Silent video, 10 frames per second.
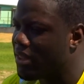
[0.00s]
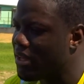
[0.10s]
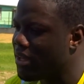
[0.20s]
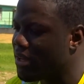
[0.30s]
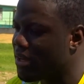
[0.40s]
I
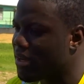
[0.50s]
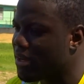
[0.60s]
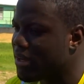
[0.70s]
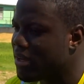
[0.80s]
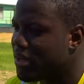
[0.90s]
think
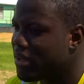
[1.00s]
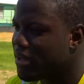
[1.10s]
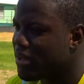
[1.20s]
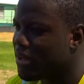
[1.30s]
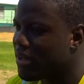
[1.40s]

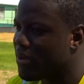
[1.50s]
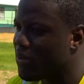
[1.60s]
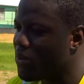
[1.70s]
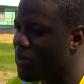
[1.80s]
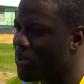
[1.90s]

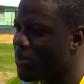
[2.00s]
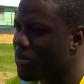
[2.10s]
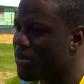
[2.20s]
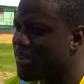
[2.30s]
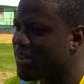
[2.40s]
the whole
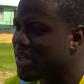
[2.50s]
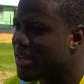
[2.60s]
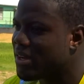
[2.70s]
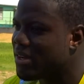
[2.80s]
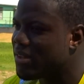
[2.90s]
doping
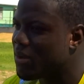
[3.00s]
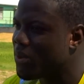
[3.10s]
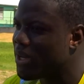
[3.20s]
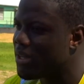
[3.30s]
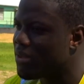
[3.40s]
scandal is
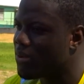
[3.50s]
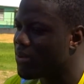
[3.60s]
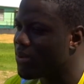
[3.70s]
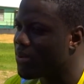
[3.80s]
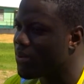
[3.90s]
a way
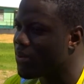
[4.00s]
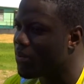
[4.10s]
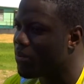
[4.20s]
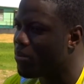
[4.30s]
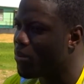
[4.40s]
to
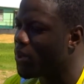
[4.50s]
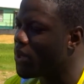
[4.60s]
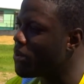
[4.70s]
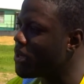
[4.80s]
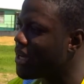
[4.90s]

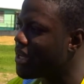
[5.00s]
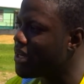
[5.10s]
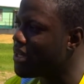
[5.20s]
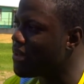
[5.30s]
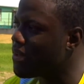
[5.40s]
put down the
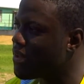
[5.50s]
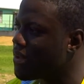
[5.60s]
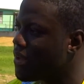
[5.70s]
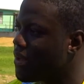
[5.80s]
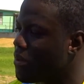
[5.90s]

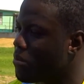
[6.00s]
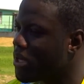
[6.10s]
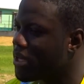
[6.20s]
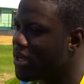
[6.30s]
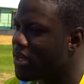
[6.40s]
athletes
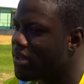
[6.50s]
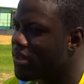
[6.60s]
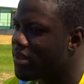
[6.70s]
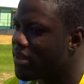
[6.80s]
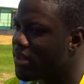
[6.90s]

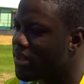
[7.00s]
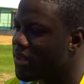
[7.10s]
because...